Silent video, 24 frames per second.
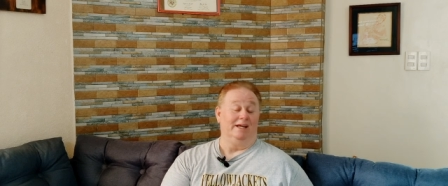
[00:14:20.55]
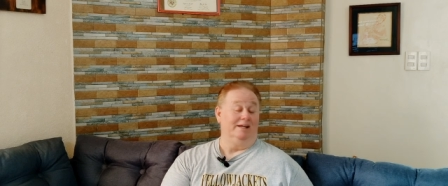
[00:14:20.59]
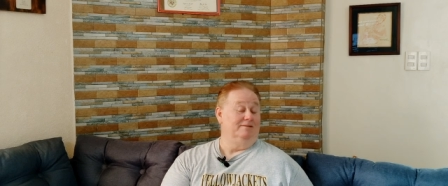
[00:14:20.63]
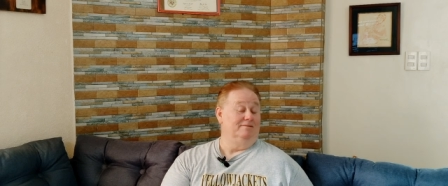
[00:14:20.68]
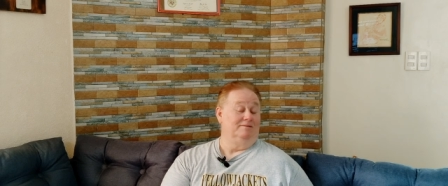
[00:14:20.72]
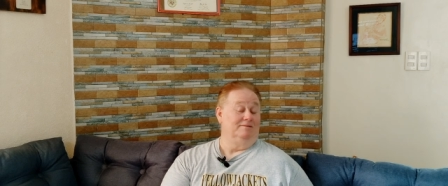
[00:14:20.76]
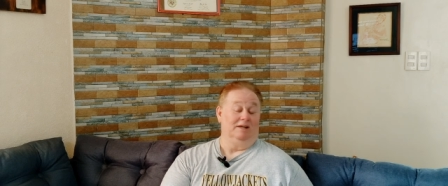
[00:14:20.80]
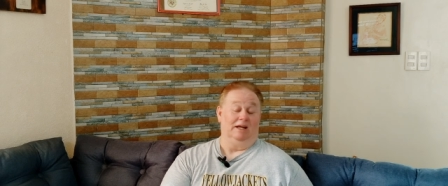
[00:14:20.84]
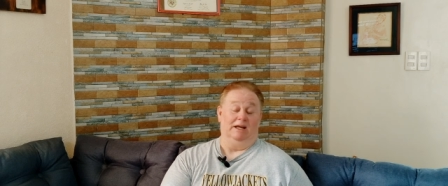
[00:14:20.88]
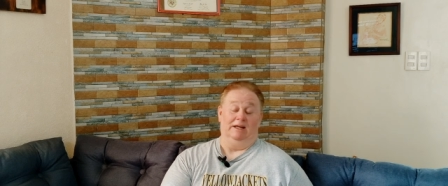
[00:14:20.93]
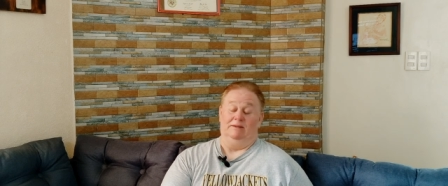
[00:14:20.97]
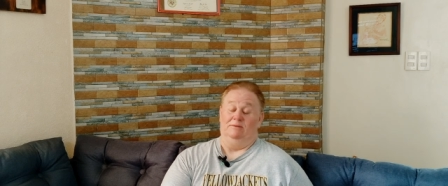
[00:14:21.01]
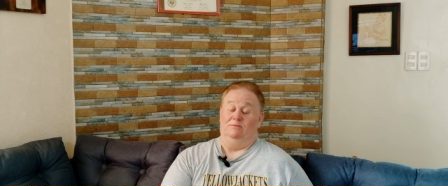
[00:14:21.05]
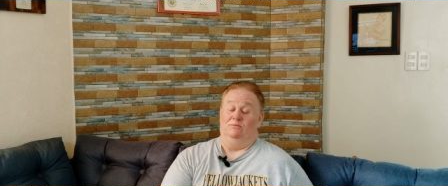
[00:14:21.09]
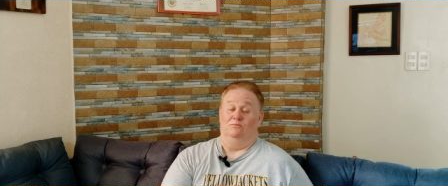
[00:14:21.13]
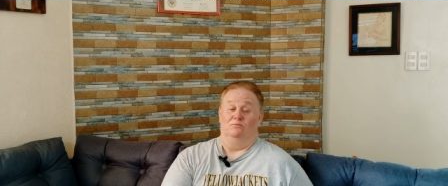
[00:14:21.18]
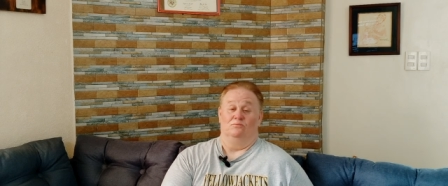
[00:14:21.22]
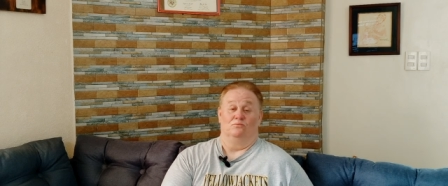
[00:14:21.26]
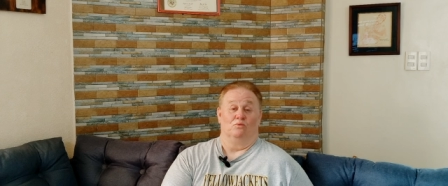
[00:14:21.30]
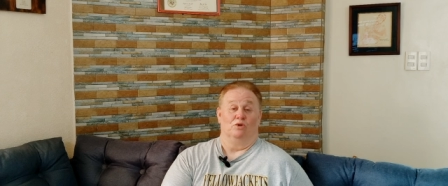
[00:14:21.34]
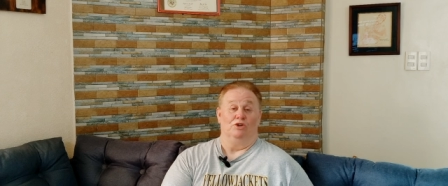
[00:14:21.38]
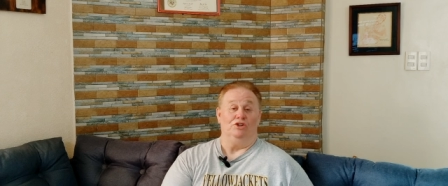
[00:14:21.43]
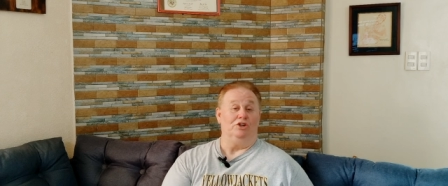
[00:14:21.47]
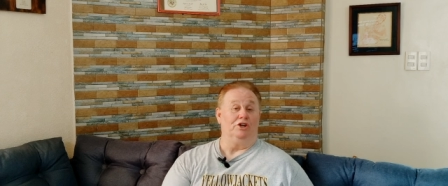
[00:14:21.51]
And
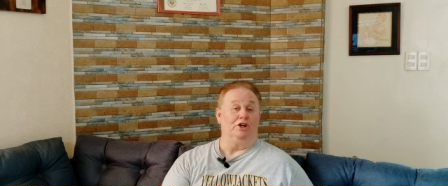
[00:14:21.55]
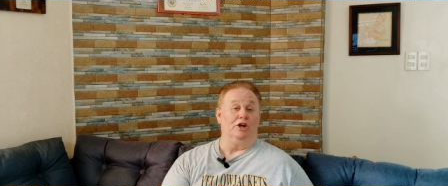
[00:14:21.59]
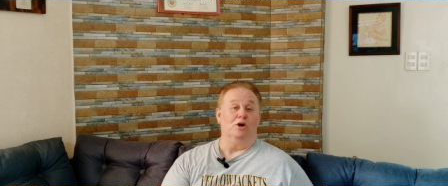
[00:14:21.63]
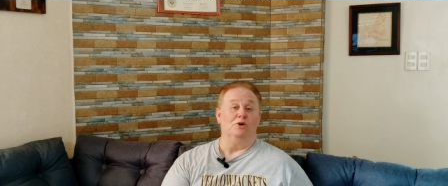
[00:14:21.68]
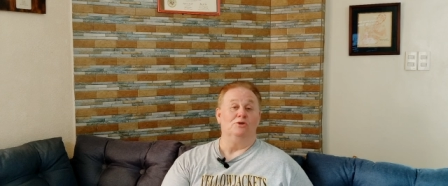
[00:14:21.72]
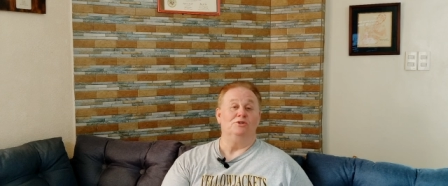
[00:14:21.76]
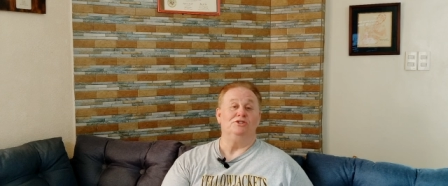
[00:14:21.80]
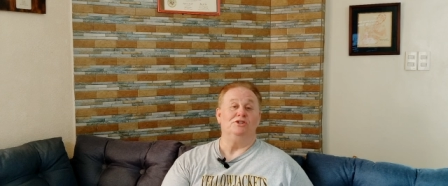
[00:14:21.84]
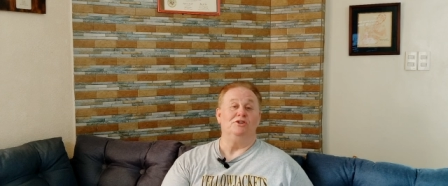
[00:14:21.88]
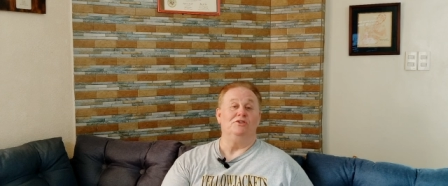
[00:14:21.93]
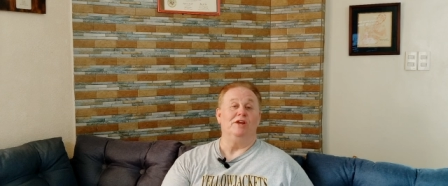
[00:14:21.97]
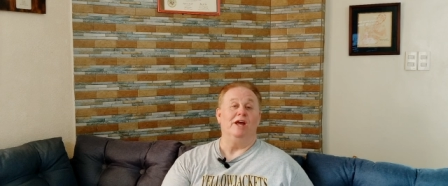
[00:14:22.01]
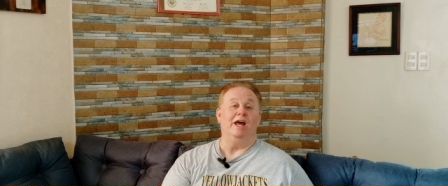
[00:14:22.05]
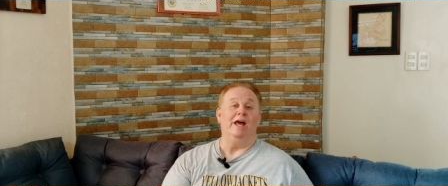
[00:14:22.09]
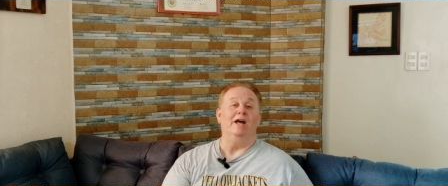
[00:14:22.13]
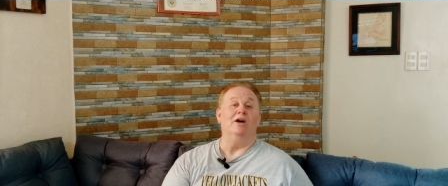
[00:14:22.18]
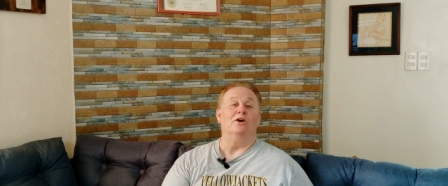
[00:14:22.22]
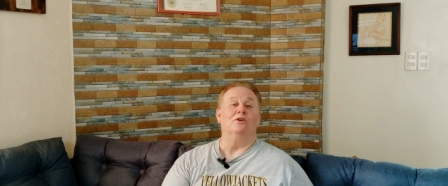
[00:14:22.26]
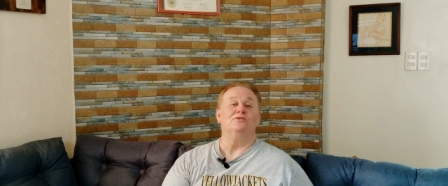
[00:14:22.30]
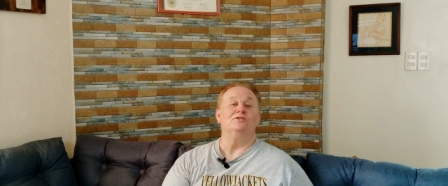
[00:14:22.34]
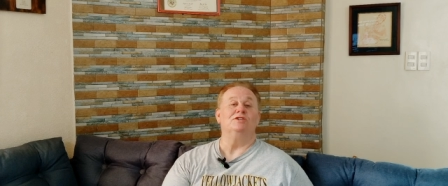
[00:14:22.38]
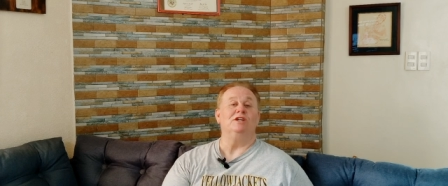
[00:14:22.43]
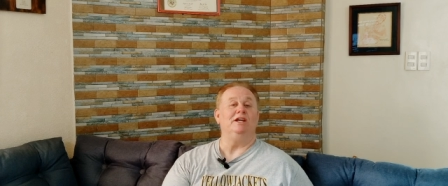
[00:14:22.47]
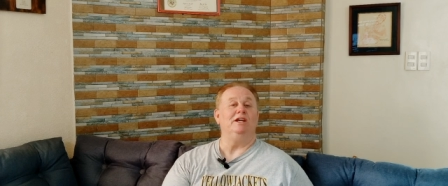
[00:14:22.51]
when you go to the
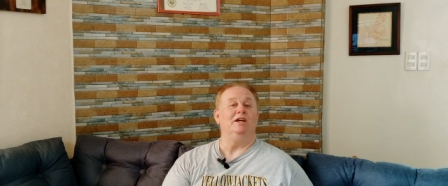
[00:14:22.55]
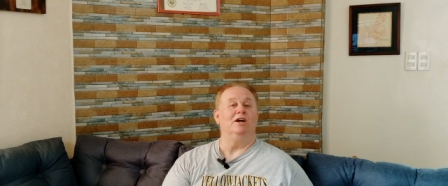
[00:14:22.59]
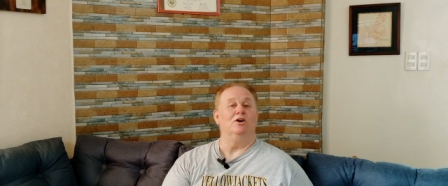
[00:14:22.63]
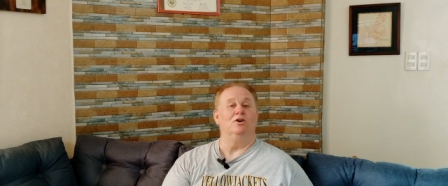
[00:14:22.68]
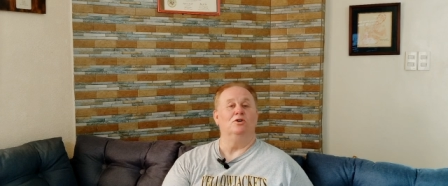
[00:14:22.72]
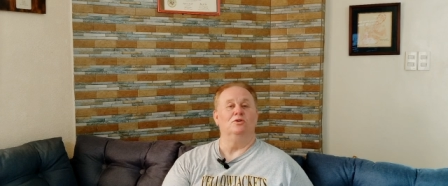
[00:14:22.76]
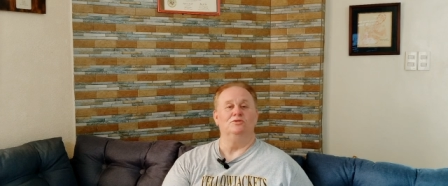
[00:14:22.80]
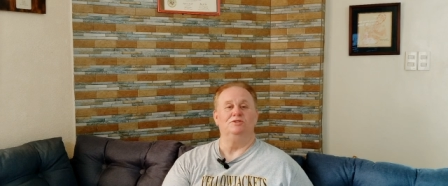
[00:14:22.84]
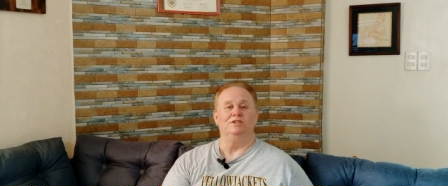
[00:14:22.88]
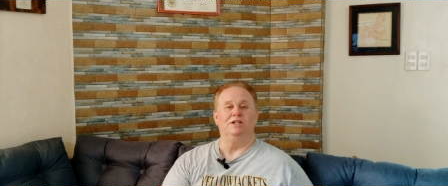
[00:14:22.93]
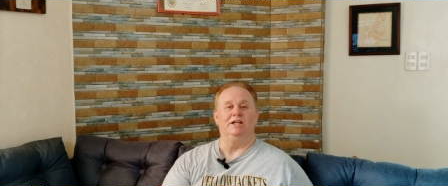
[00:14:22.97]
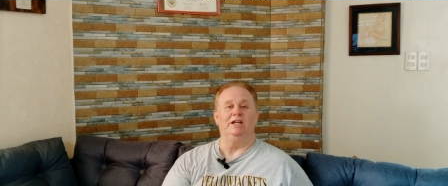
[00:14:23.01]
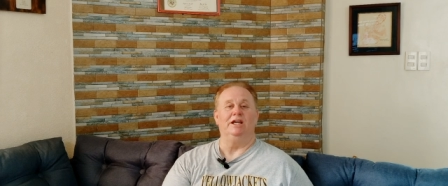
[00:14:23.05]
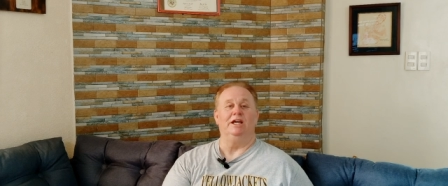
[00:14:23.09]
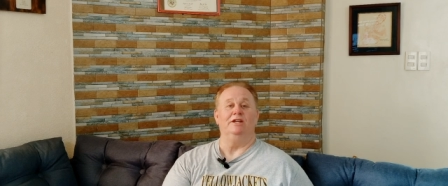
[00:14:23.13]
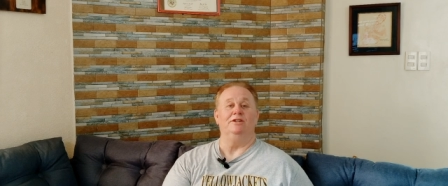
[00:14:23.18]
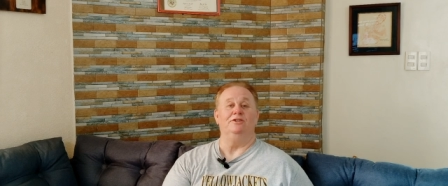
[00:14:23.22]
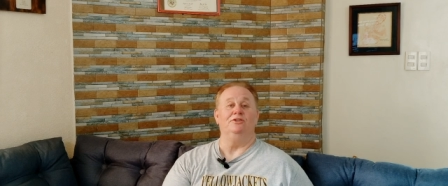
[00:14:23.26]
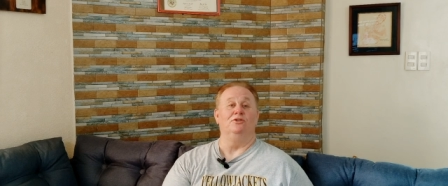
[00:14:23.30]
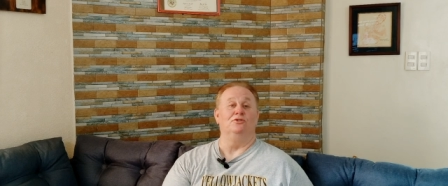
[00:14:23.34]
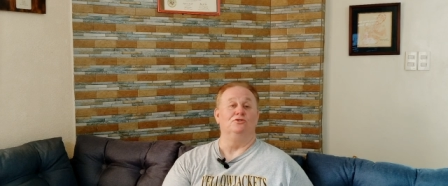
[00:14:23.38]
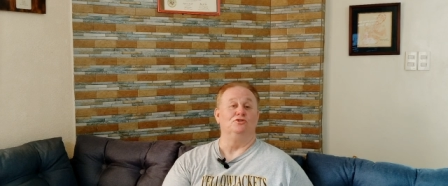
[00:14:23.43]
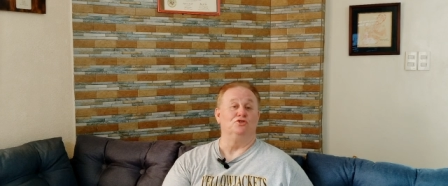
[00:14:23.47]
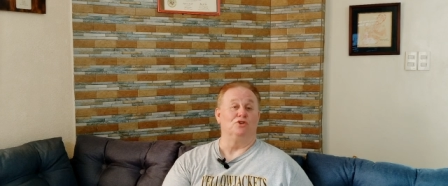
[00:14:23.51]
LTO to
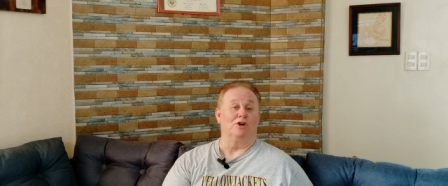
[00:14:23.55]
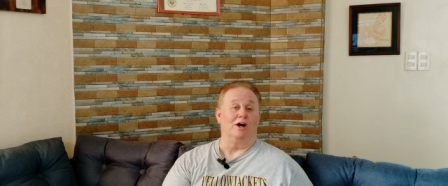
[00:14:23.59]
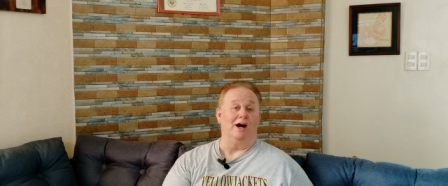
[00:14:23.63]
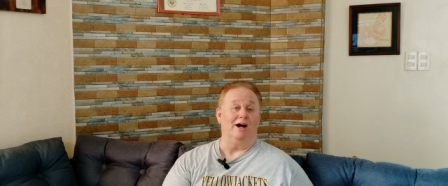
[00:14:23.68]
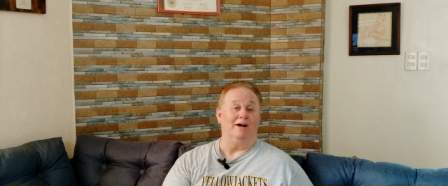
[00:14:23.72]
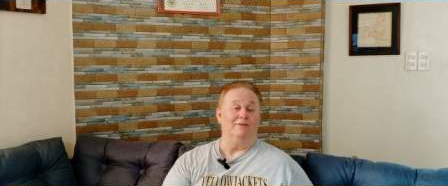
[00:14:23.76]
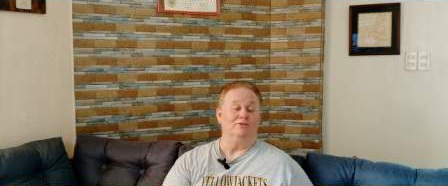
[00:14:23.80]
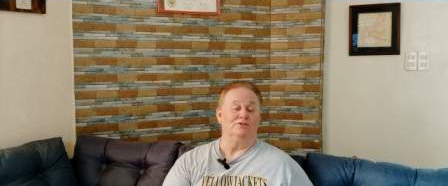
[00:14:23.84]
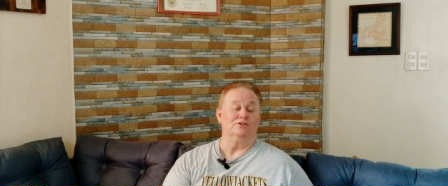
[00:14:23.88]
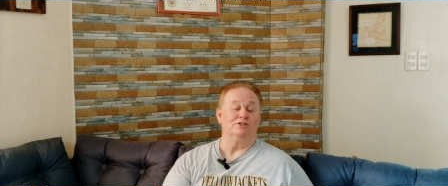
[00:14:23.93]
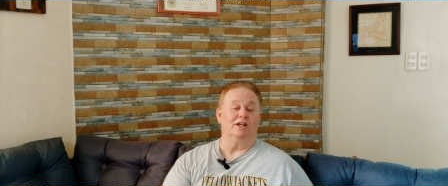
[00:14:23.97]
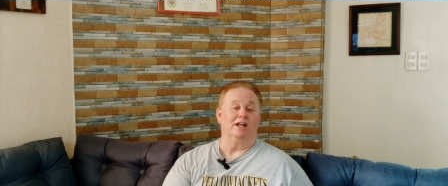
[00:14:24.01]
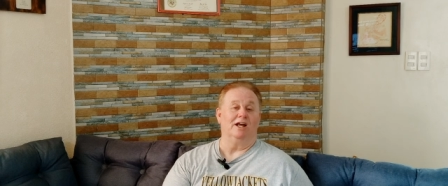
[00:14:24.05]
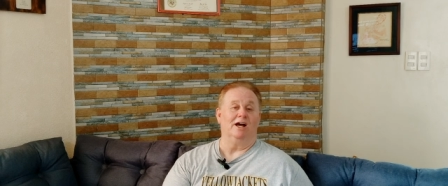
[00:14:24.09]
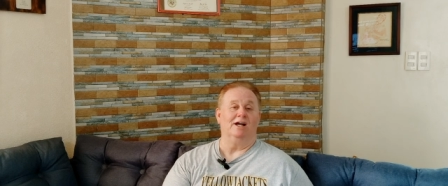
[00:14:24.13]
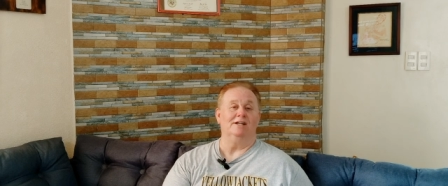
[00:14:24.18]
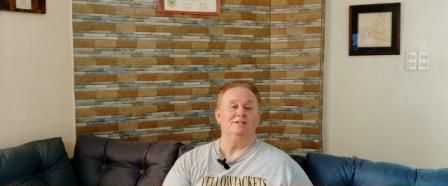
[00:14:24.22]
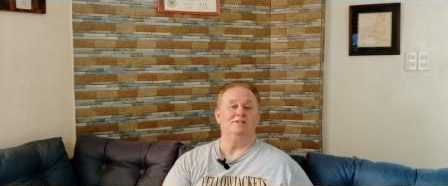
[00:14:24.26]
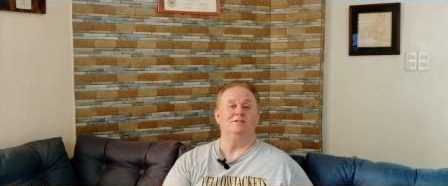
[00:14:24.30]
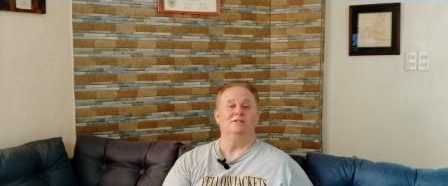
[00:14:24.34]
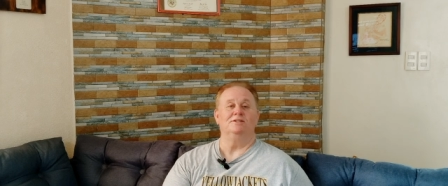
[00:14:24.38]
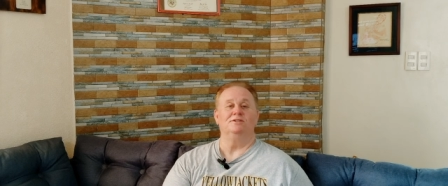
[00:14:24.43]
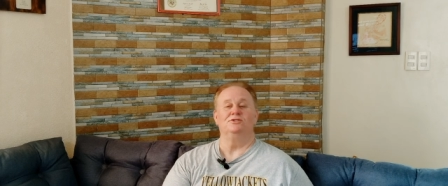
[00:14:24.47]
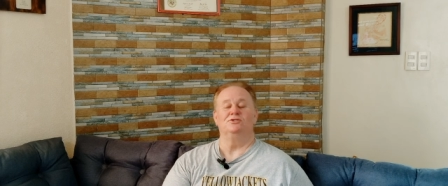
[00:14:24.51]
get your driver's
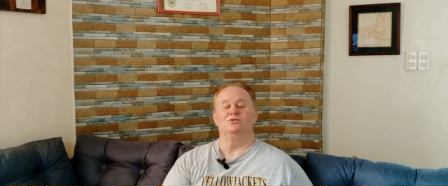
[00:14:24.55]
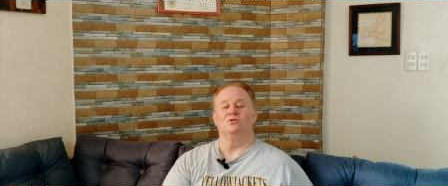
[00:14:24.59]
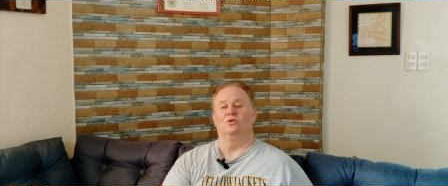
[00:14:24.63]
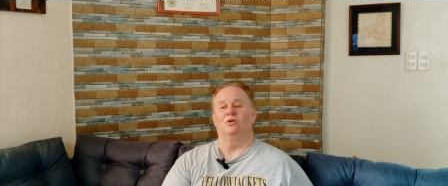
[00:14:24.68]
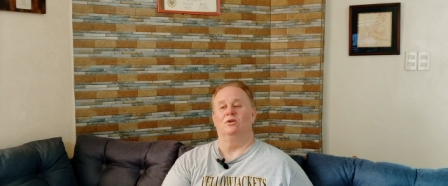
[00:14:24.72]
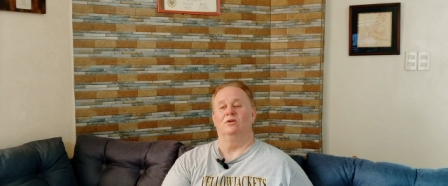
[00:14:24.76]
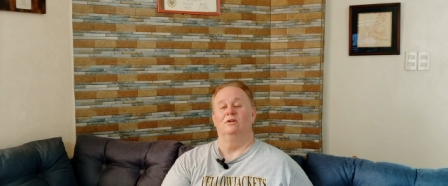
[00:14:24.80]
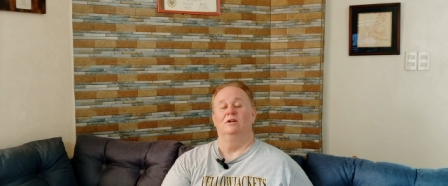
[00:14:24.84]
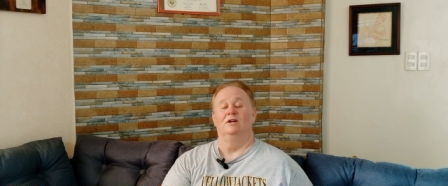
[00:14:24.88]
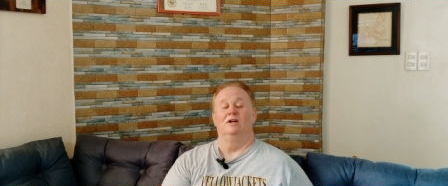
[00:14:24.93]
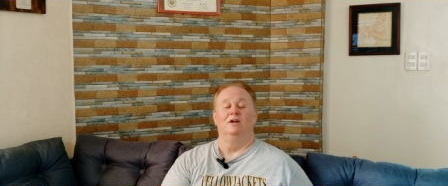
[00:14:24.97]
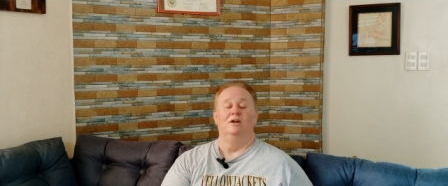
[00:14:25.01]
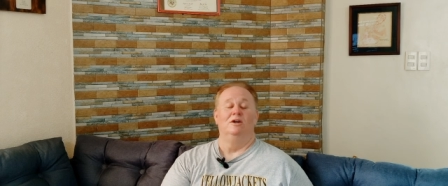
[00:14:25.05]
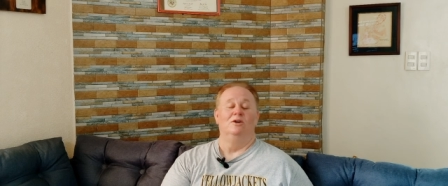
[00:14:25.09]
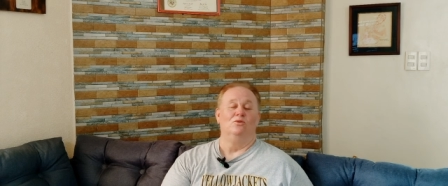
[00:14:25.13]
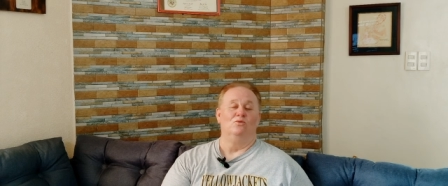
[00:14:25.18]
license or